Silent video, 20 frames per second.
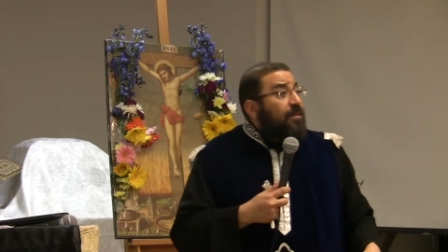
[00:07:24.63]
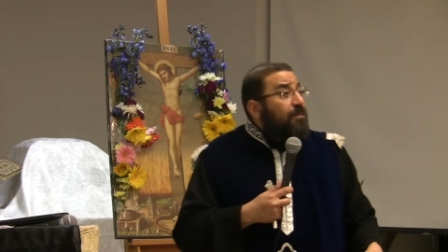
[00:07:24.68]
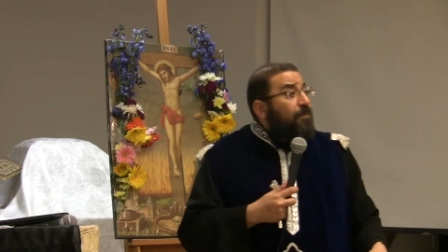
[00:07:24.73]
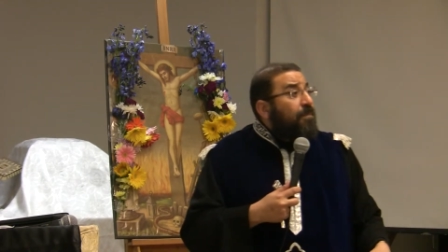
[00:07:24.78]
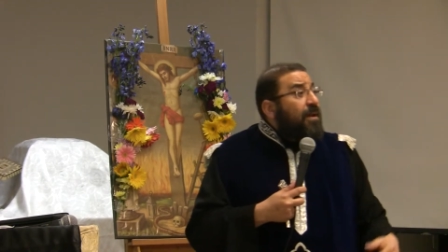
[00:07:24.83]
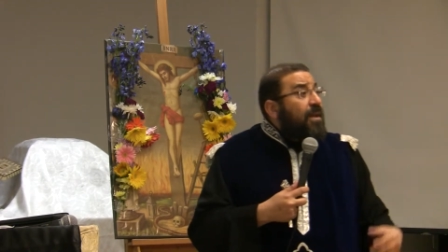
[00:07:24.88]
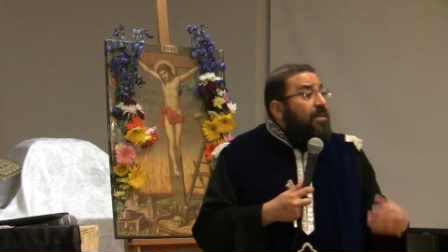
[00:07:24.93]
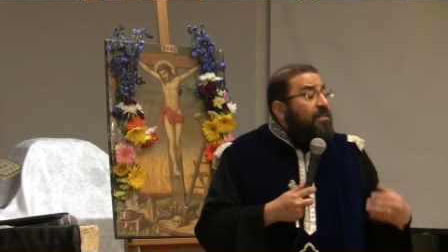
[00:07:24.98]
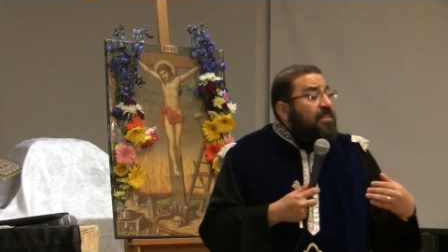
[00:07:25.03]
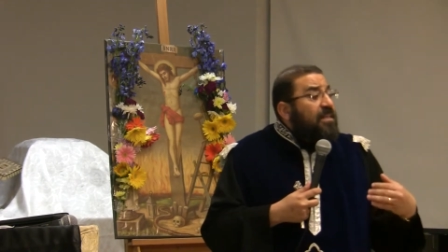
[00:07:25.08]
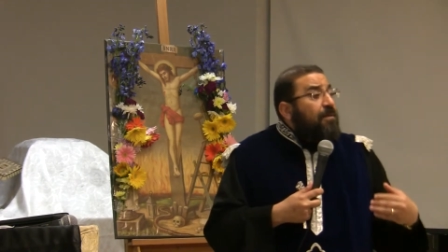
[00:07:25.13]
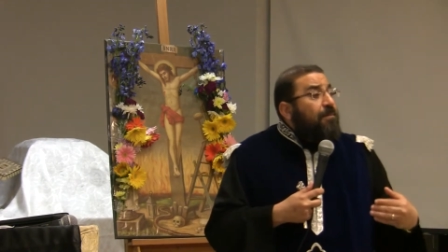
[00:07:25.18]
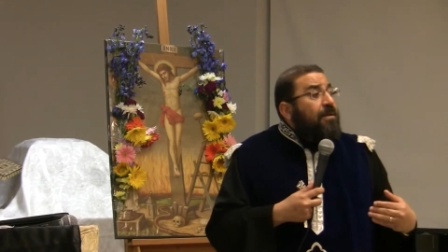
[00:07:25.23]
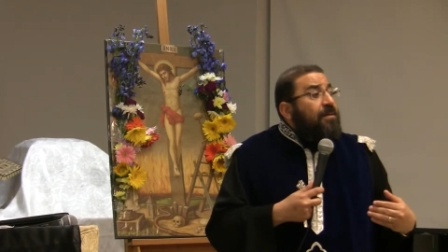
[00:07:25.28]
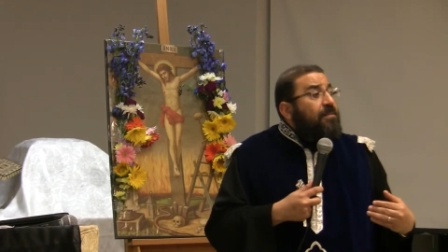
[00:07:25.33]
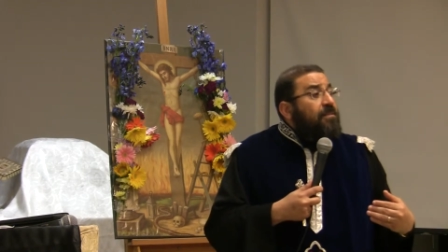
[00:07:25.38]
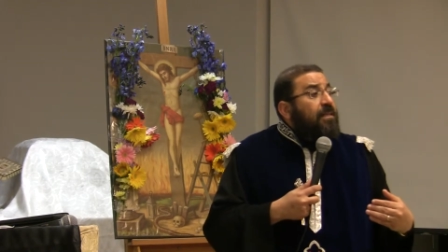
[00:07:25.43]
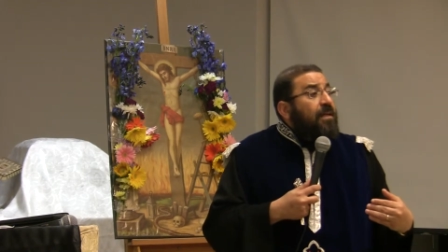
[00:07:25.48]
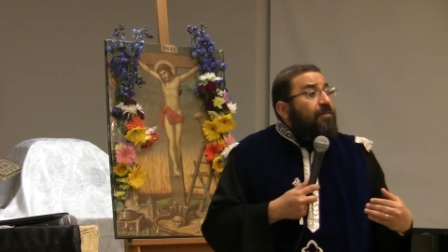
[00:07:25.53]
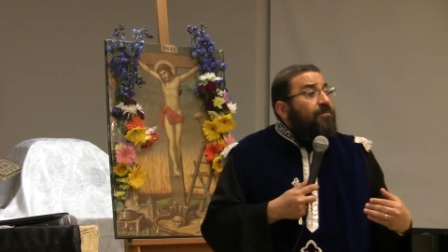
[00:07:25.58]
but I see
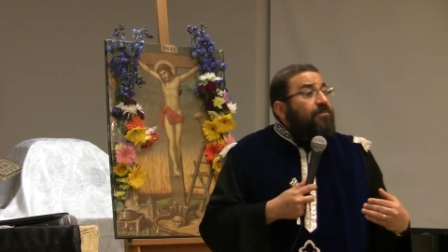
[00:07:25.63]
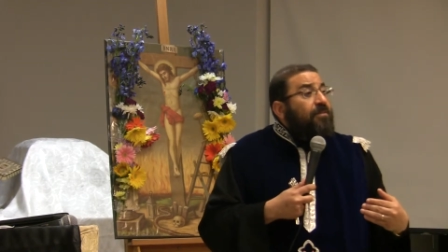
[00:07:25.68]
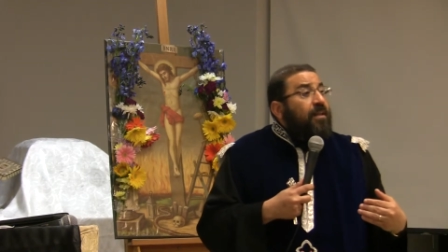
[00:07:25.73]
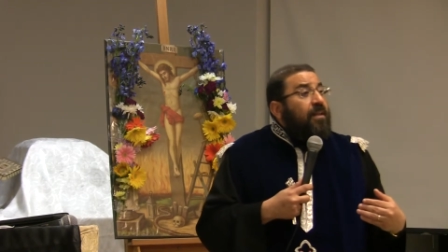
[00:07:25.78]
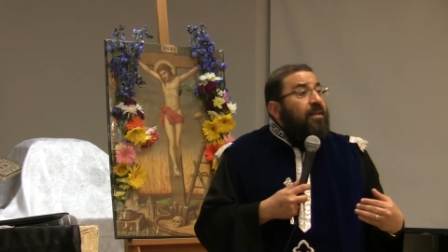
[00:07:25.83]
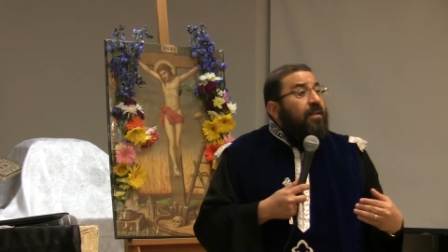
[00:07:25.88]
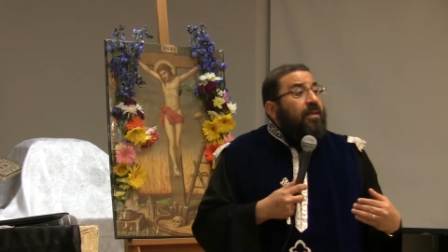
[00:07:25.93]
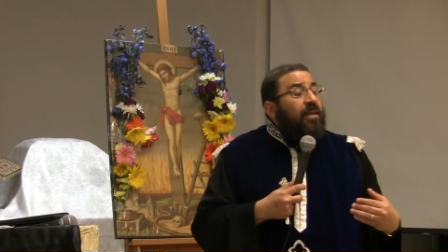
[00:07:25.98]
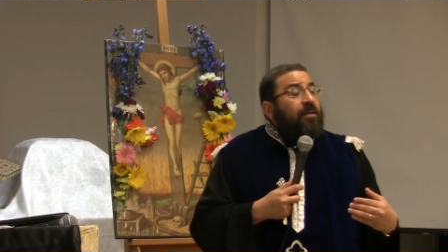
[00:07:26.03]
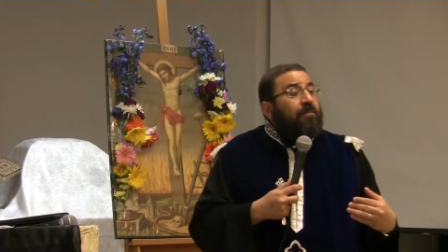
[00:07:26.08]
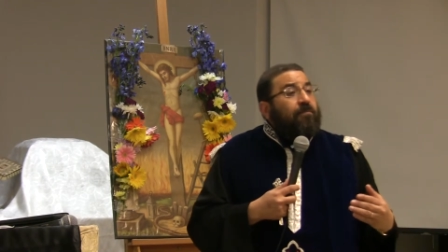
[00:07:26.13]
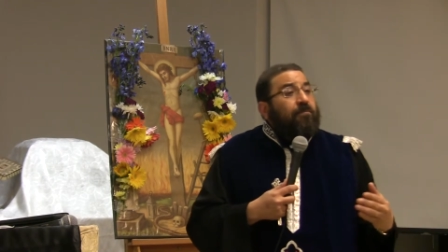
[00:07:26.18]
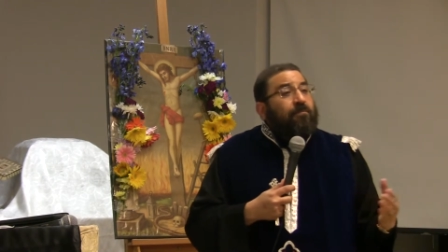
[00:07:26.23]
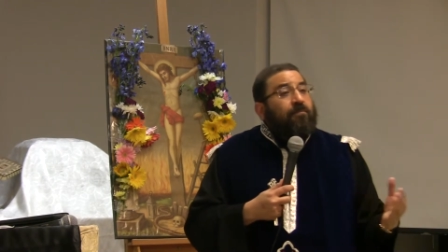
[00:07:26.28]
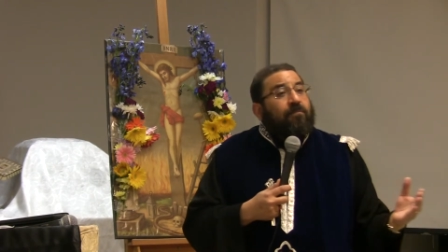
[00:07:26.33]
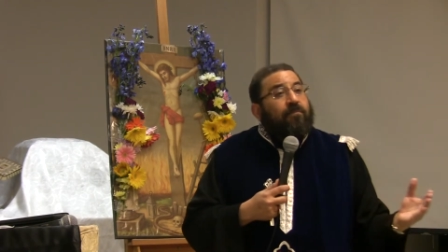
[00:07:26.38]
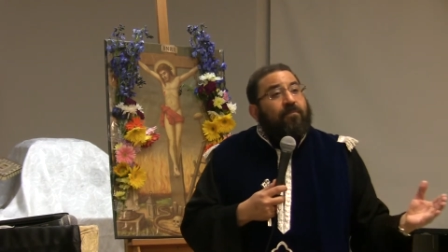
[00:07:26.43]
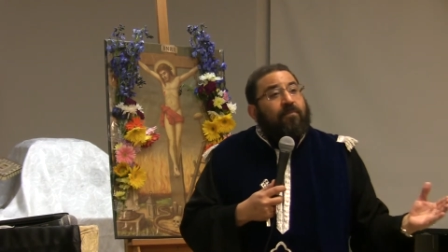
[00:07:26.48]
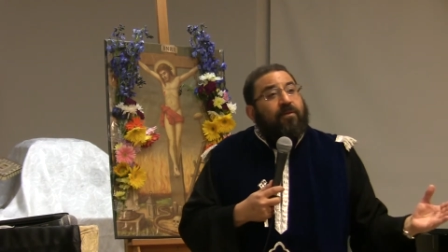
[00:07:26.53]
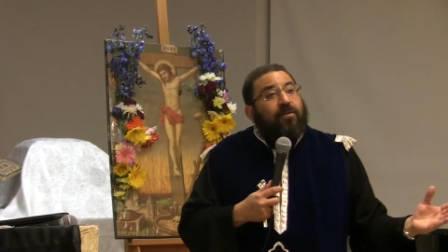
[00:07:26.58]
myself telling him,
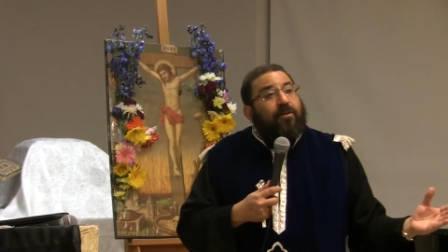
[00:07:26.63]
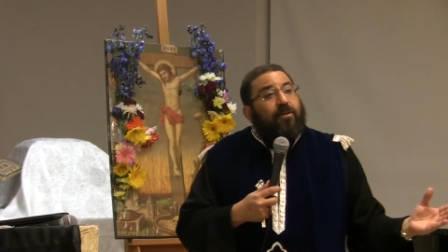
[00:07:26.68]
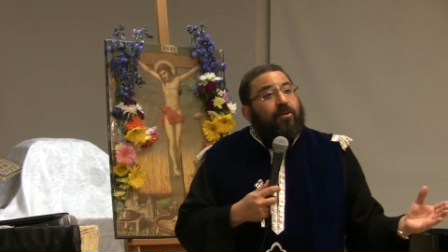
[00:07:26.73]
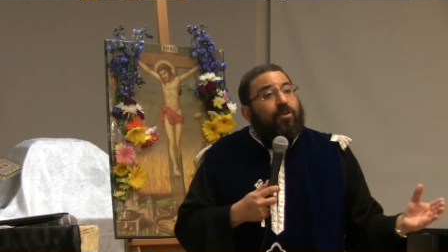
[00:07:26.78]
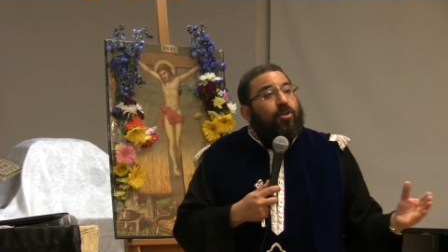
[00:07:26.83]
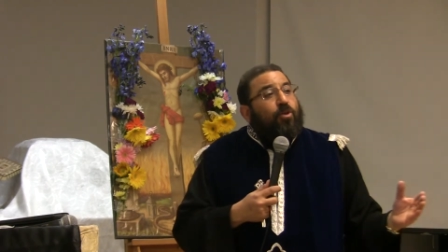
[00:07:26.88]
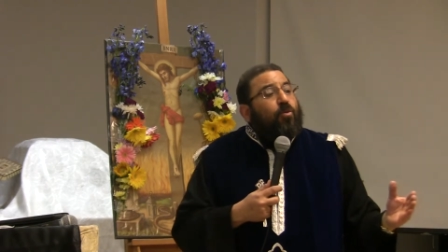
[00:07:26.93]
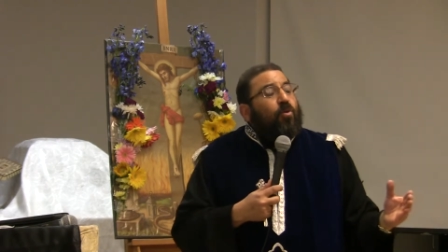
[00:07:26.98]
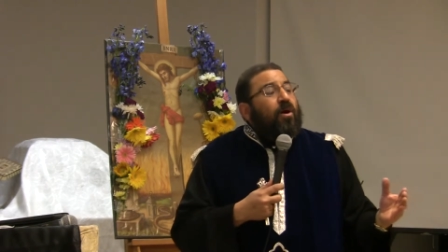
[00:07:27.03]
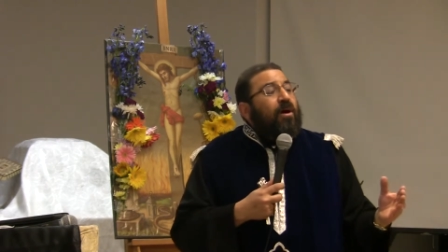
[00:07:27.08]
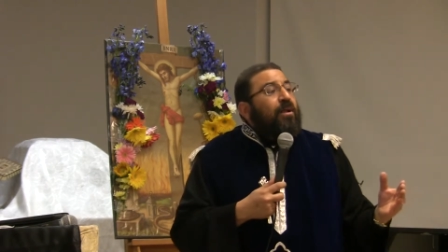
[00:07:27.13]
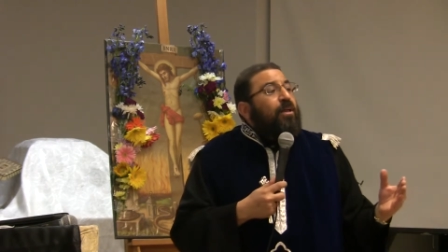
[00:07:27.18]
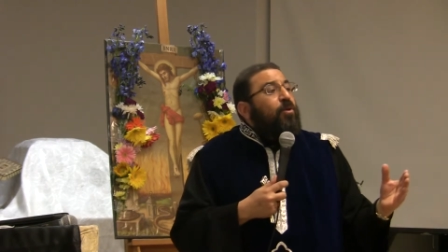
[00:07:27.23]
You, are,